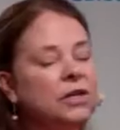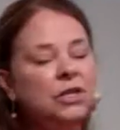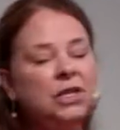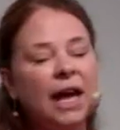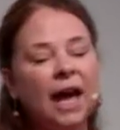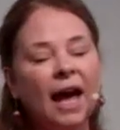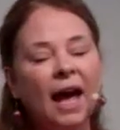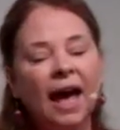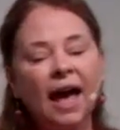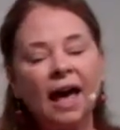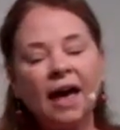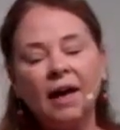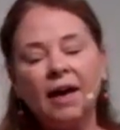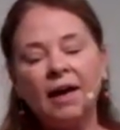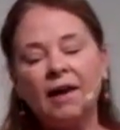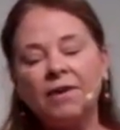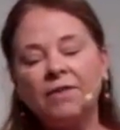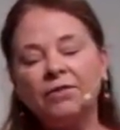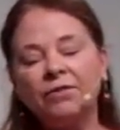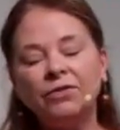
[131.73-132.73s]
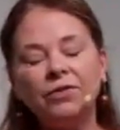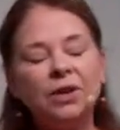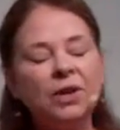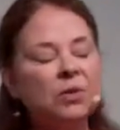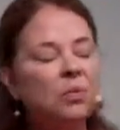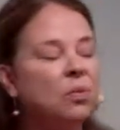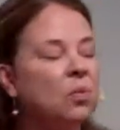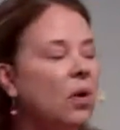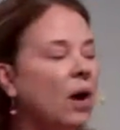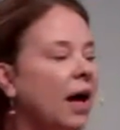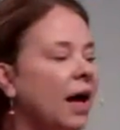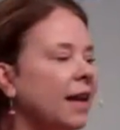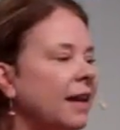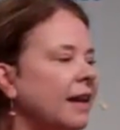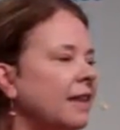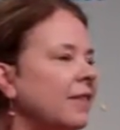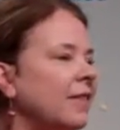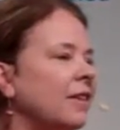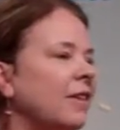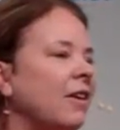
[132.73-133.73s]
to everyone
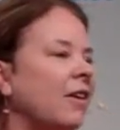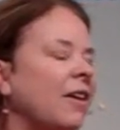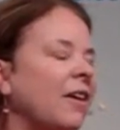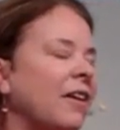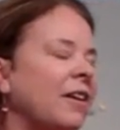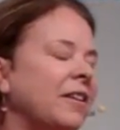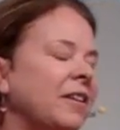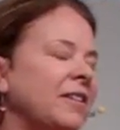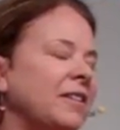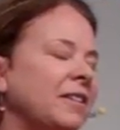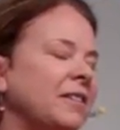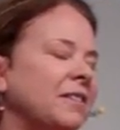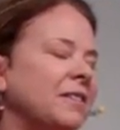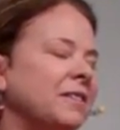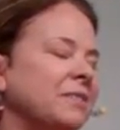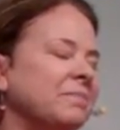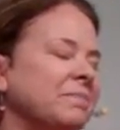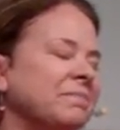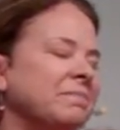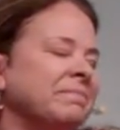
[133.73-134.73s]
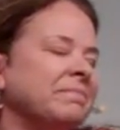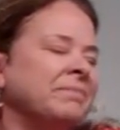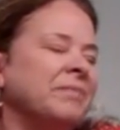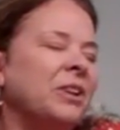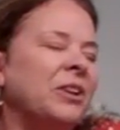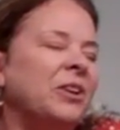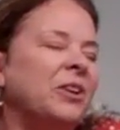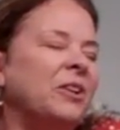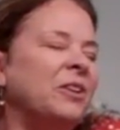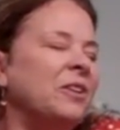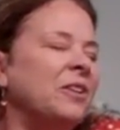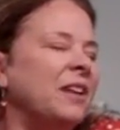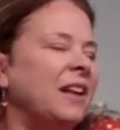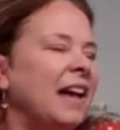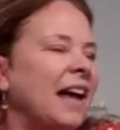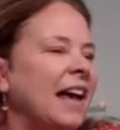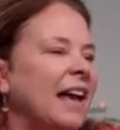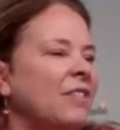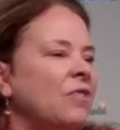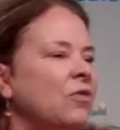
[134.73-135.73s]
in the garden. Her
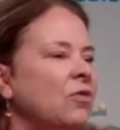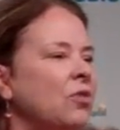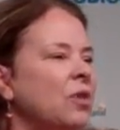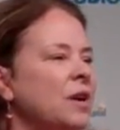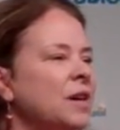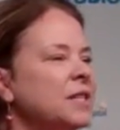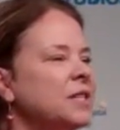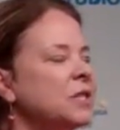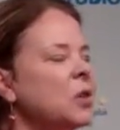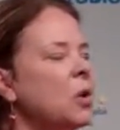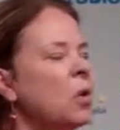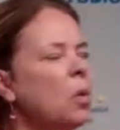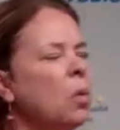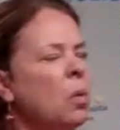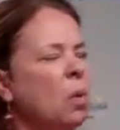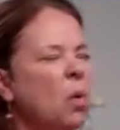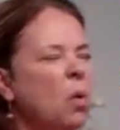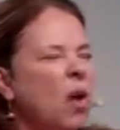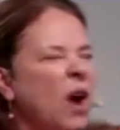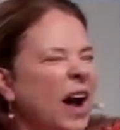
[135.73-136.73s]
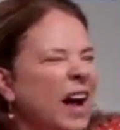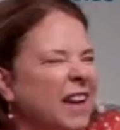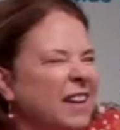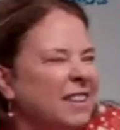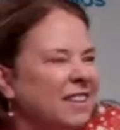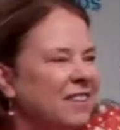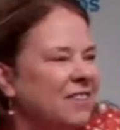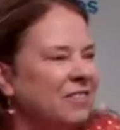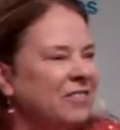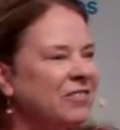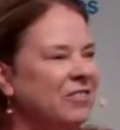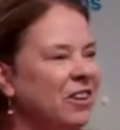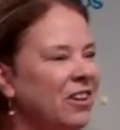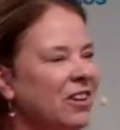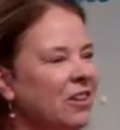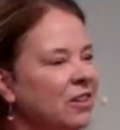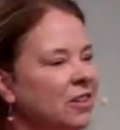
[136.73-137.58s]
life was wonderful.